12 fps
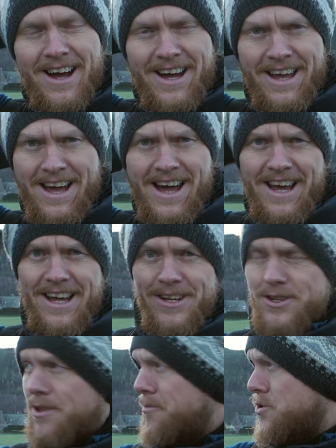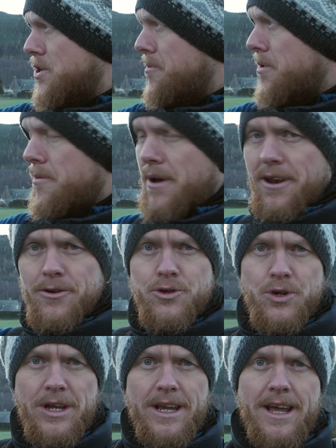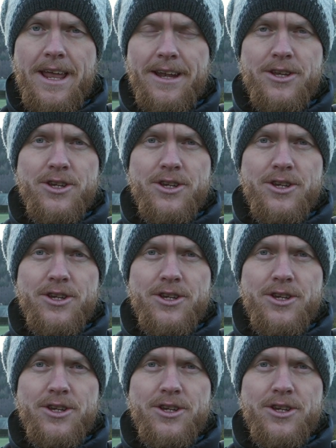I had them jumping about a tree and